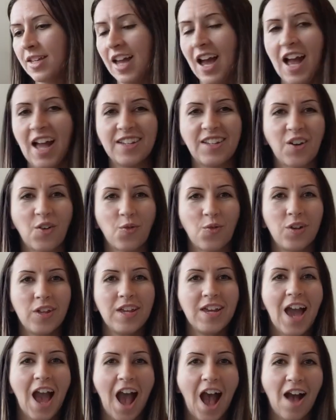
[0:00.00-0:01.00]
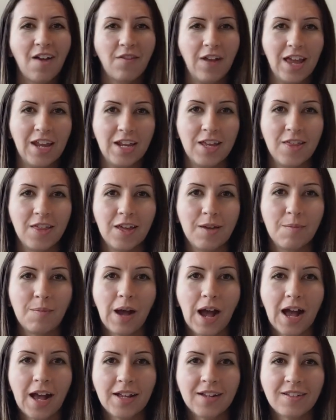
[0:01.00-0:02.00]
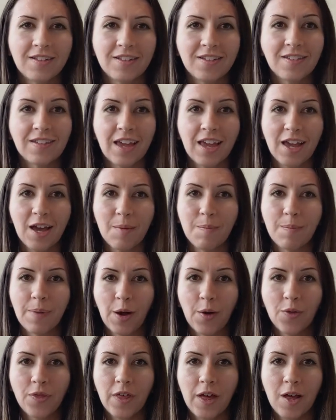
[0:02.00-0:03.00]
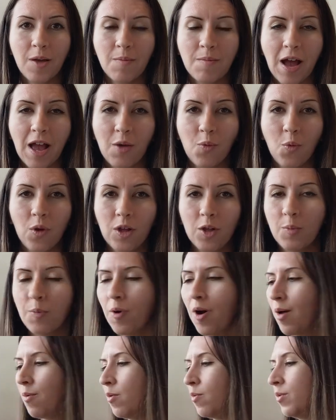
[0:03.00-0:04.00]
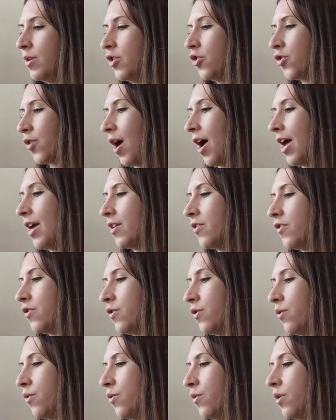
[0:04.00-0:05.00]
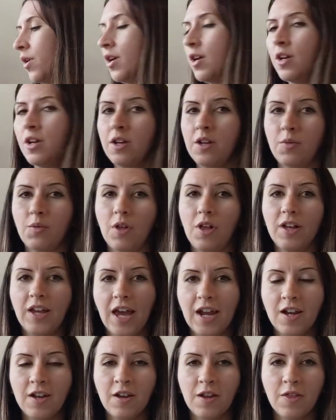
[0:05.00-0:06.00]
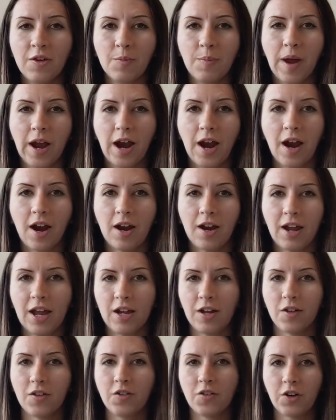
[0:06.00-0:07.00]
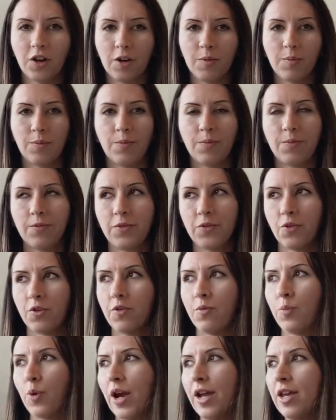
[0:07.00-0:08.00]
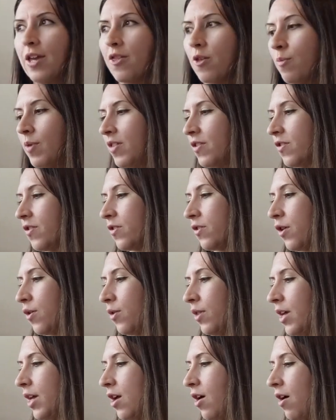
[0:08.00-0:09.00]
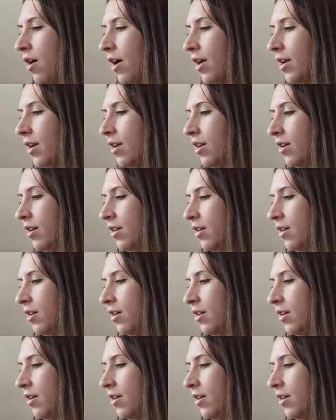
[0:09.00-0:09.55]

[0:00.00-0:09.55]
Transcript: yeah, I don't really have anything bad to say about them. I will probably try to, well, I'll get another pair and I'll start sort of breaking them in slowly on